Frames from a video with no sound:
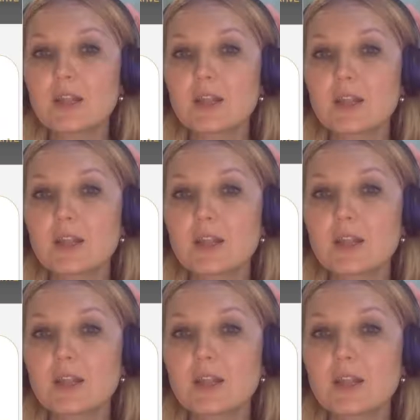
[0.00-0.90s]

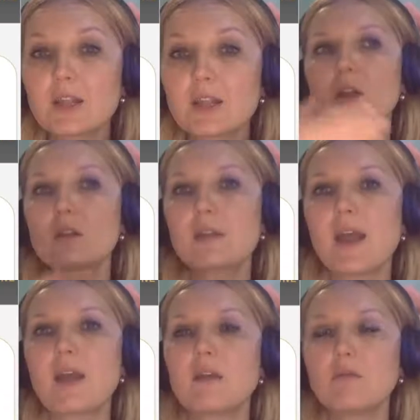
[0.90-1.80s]
Yes, you can
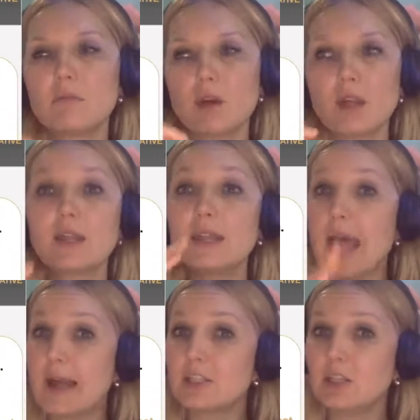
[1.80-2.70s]
say it's an
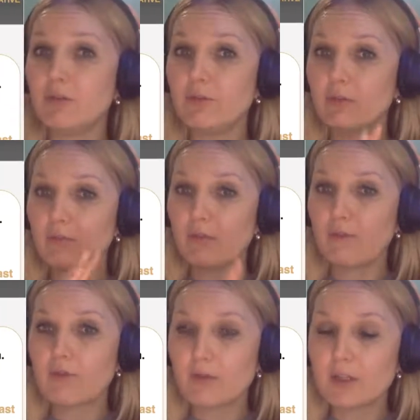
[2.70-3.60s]
active
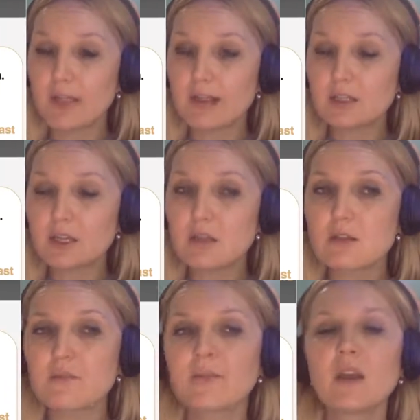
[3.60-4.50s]

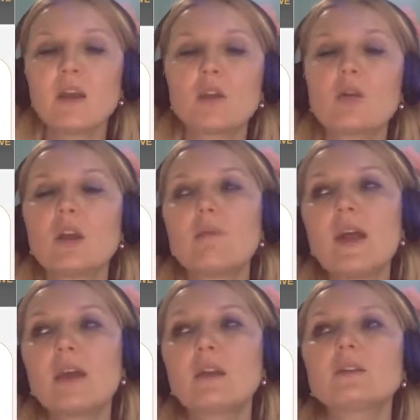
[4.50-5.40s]
sentence. You can
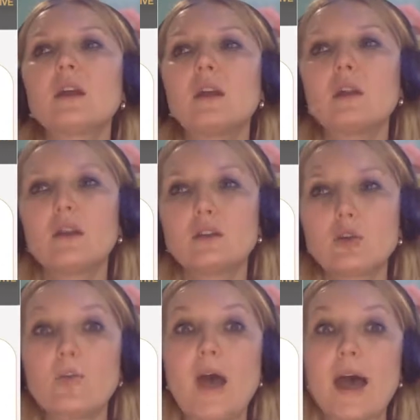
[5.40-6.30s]
make it
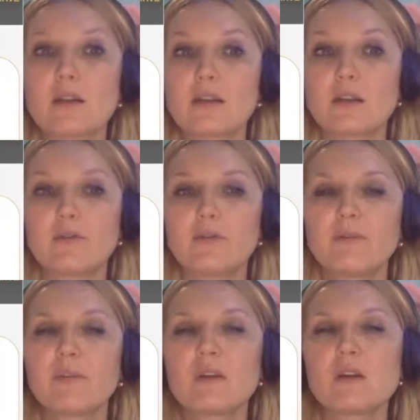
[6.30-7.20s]
into passive.
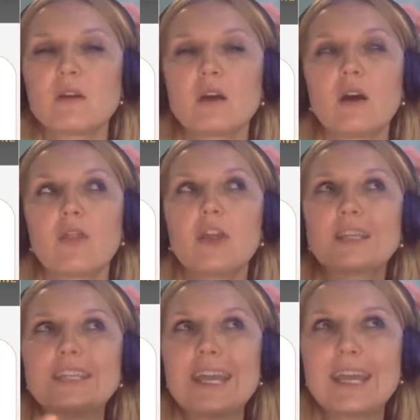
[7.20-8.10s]
The
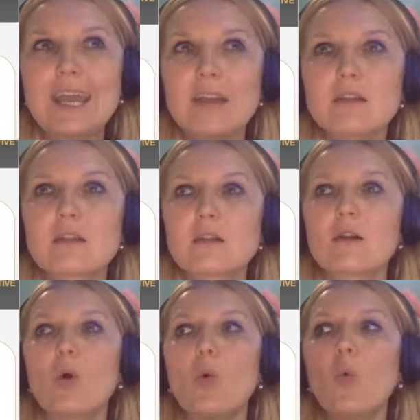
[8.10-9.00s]
tickets
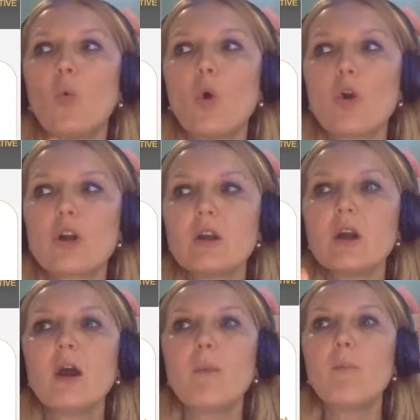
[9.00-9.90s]
were
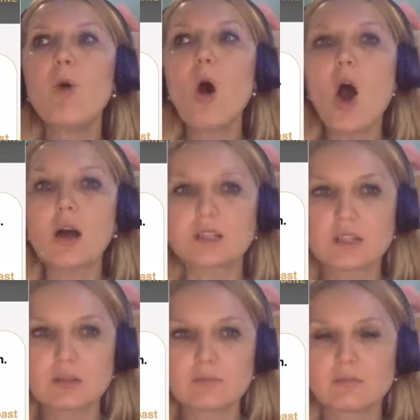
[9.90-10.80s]

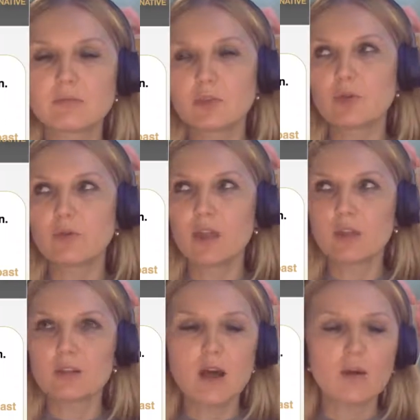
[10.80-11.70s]
bought to
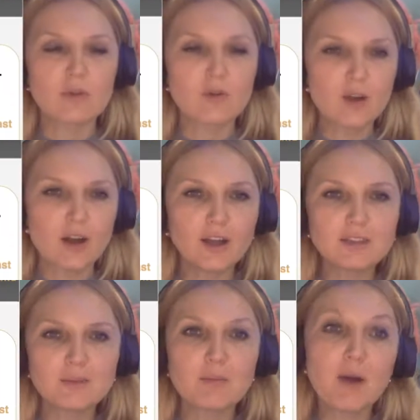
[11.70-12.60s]
Vietnam, right?
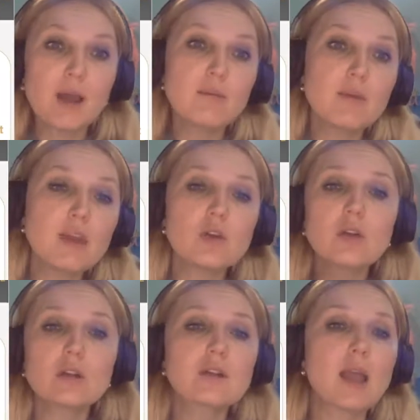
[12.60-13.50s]
By me, you
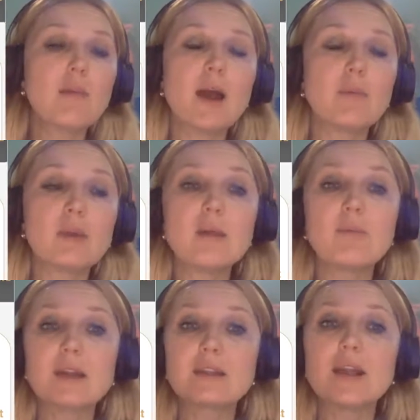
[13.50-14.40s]
can say by me,
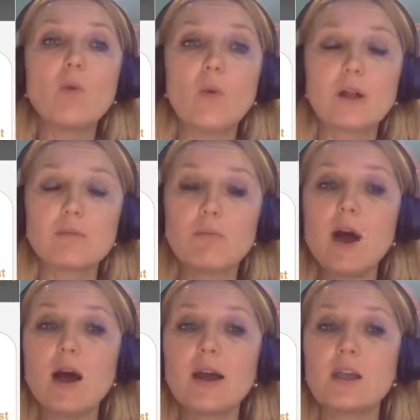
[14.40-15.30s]
by someone,
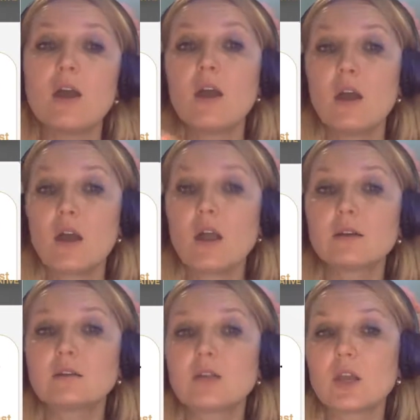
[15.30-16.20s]
by,
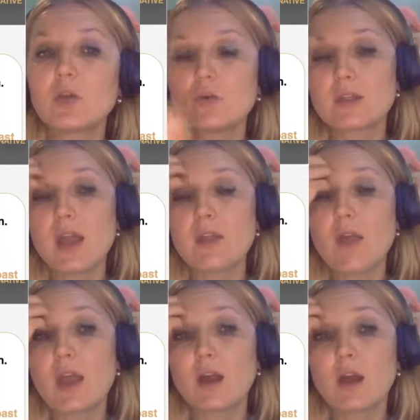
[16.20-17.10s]
and you say
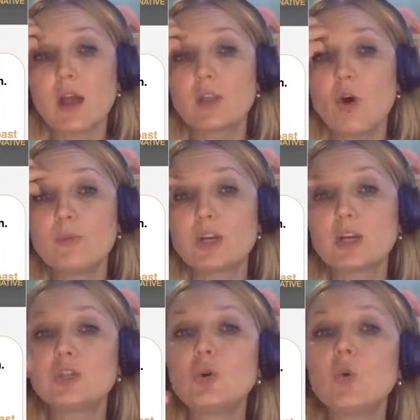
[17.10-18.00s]
an
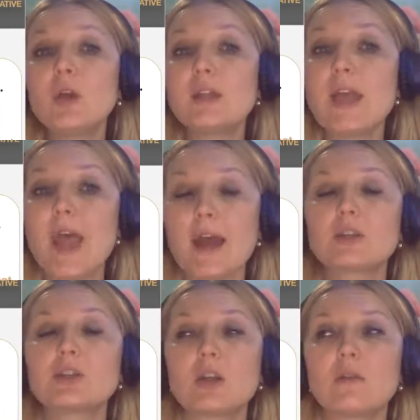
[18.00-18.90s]
object doing
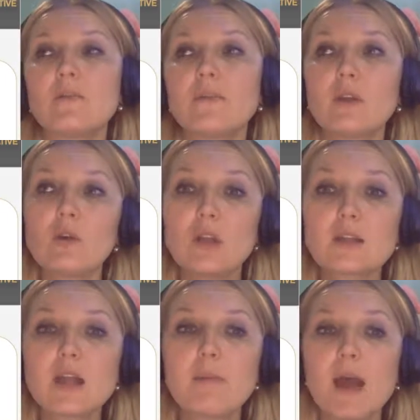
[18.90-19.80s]
action. You can
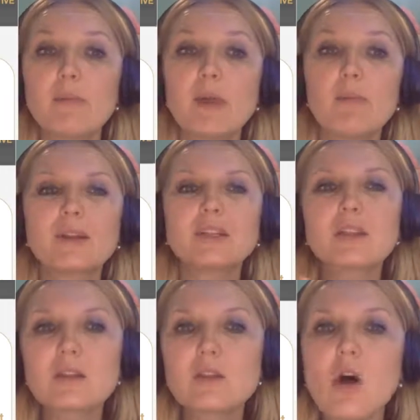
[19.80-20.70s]
say by me, but
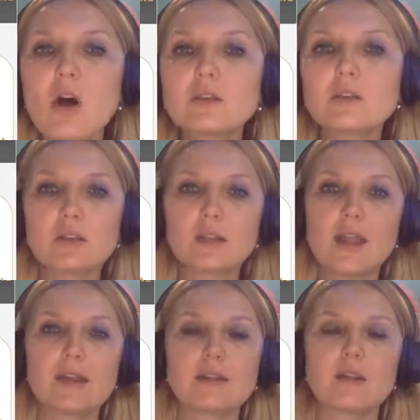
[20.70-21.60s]
it's not
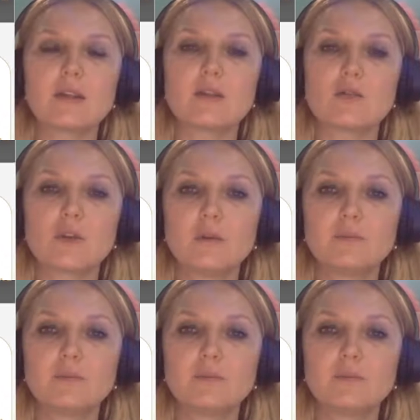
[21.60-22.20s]
necessary.